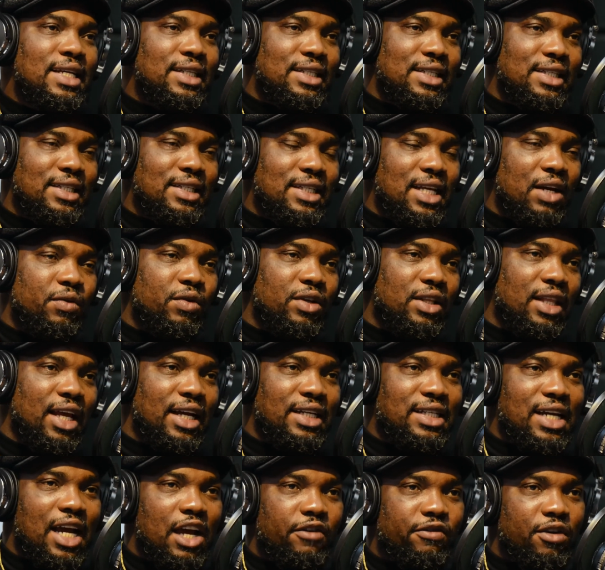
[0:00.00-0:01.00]
stay with
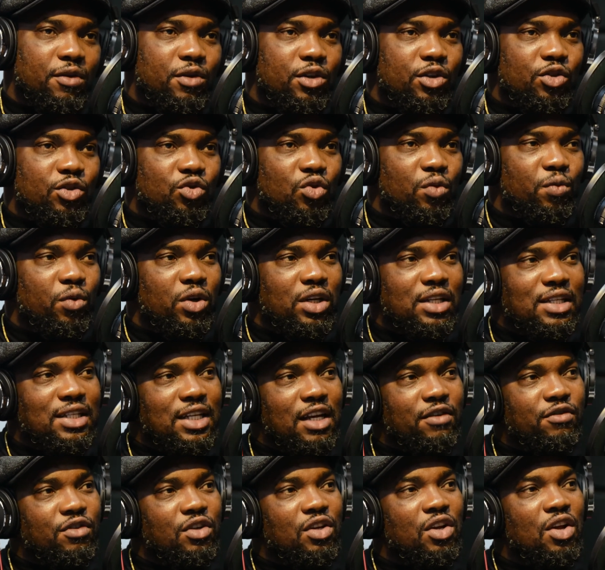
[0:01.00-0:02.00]
Naija FM
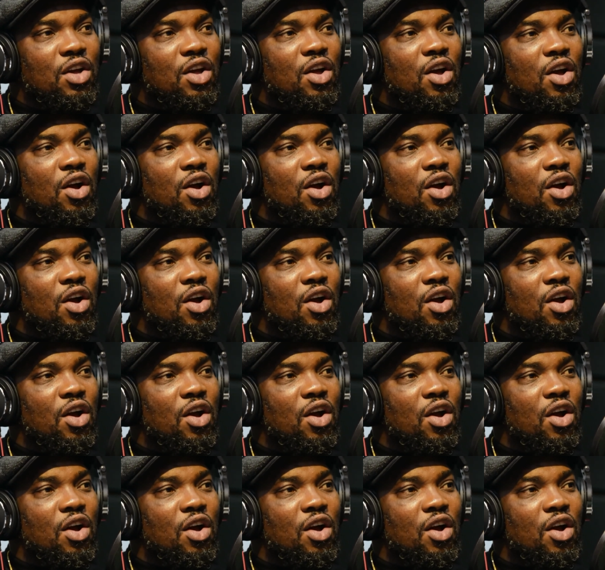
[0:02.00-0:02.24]
102.7.